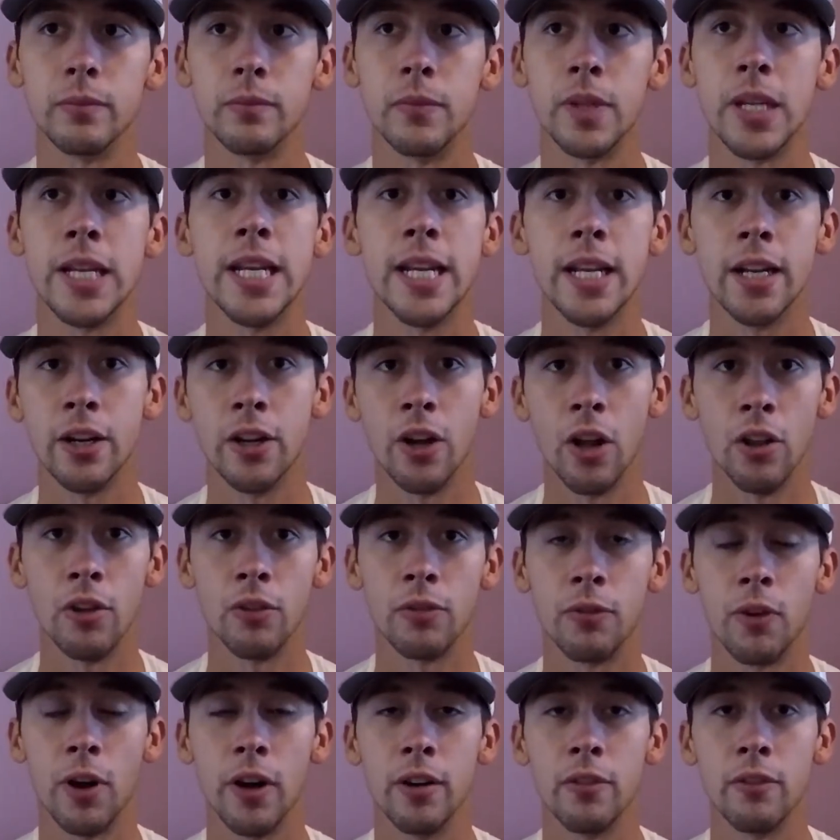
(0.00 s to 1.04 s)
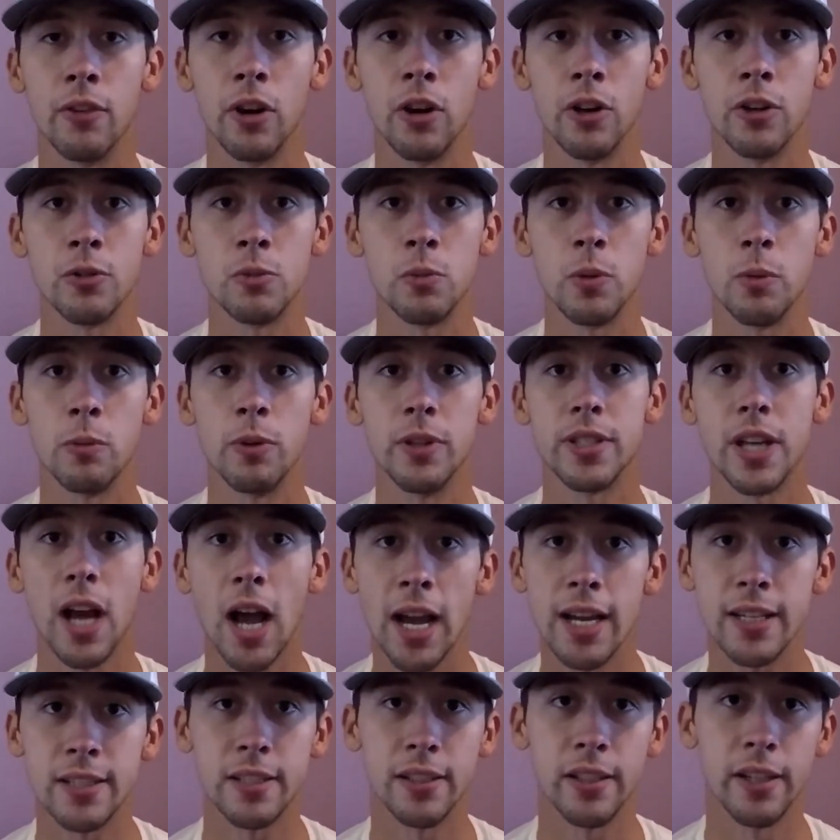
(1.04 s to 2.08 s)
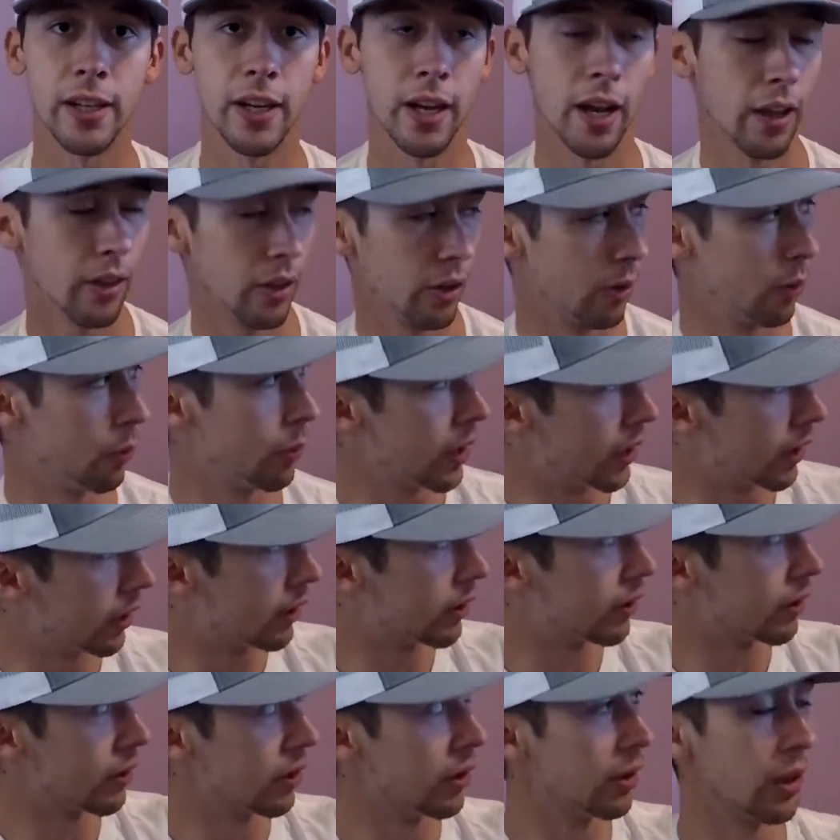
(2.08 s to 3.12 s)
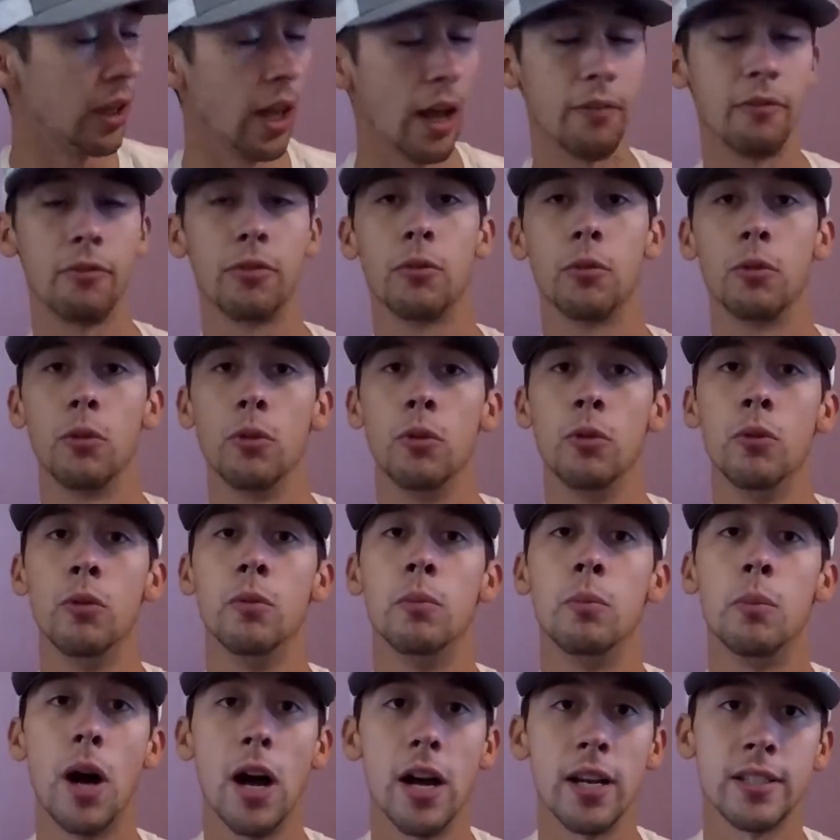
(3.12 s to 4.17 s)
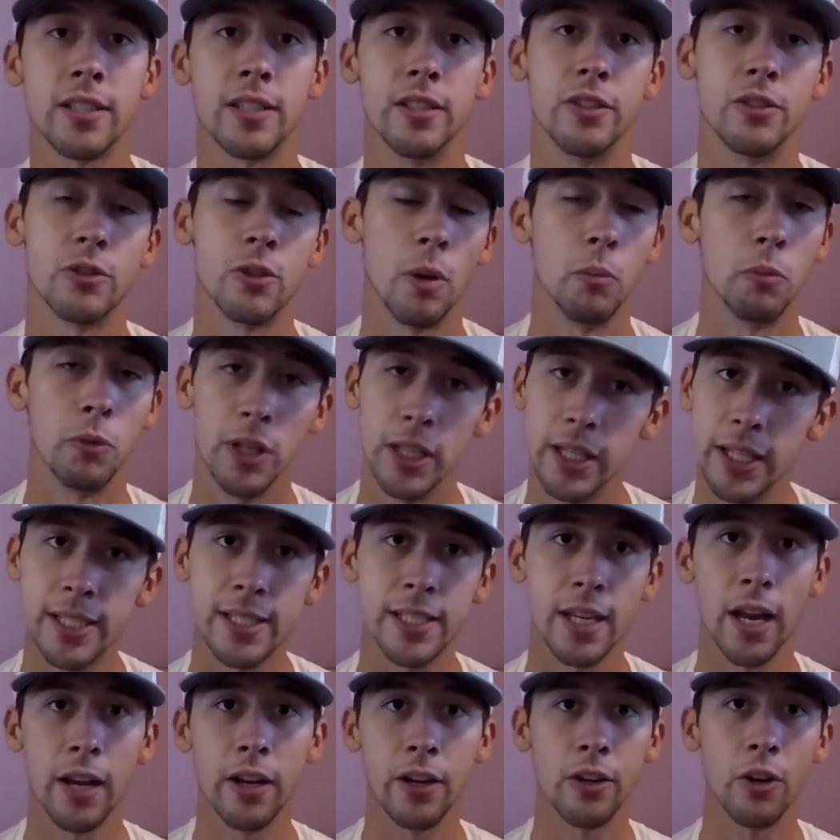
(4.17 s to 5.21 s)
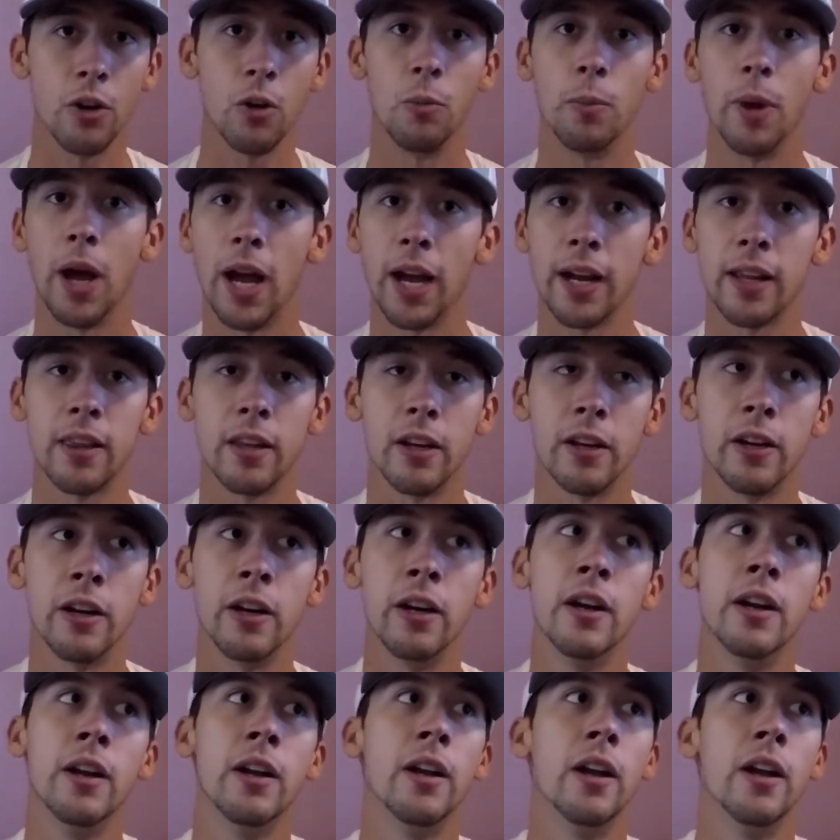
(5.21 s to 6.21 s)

He and another friend of ours, we went to Iceland together and we had left through Boston. So I'm really excited to go back there.